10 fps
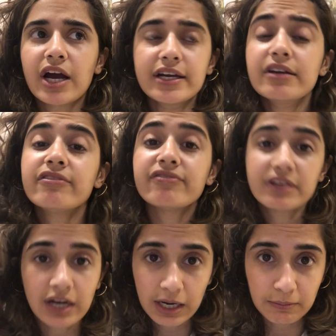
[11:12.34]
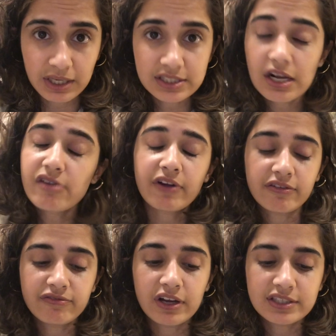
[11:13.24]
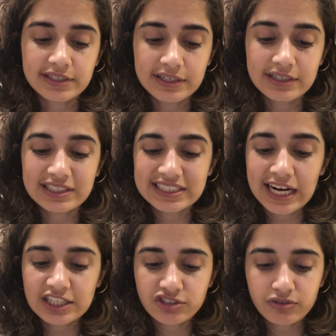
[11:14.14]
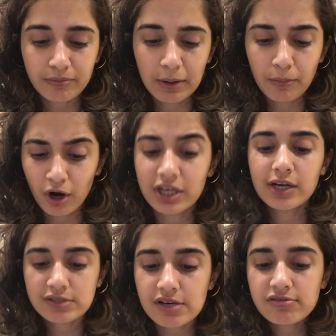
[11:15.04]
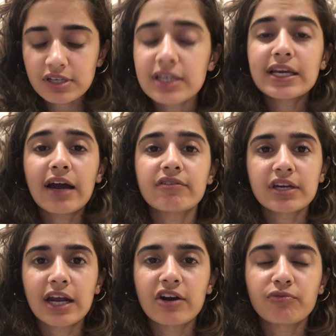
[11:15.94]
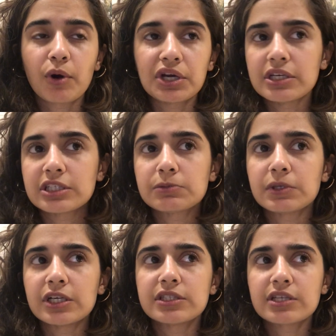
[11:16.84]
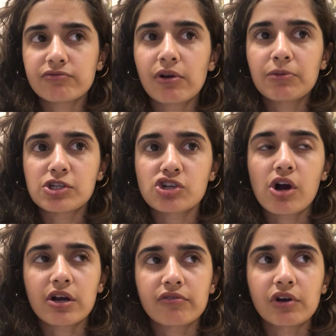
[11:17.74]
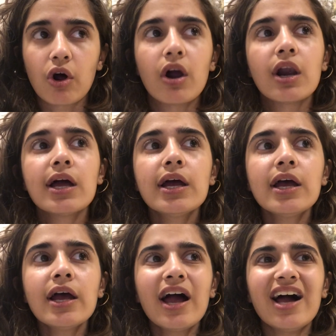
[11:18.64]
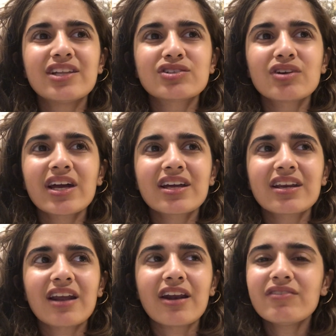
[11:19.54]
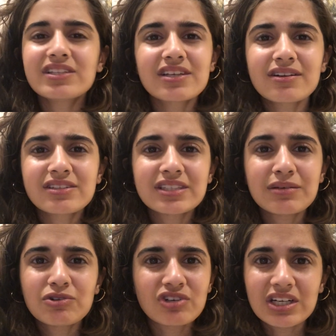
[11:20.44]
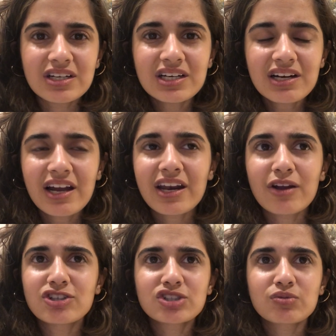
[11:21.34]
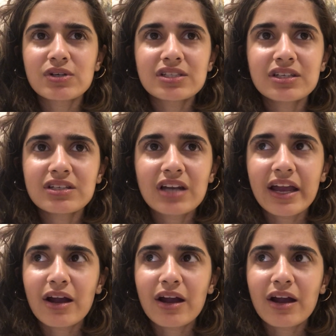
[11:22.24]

didn't feel like myself. I felt a little detached from my body. I was definitely having an out-of-body experience from the shock of it all. And so like none of it seemed real, and I just wasn't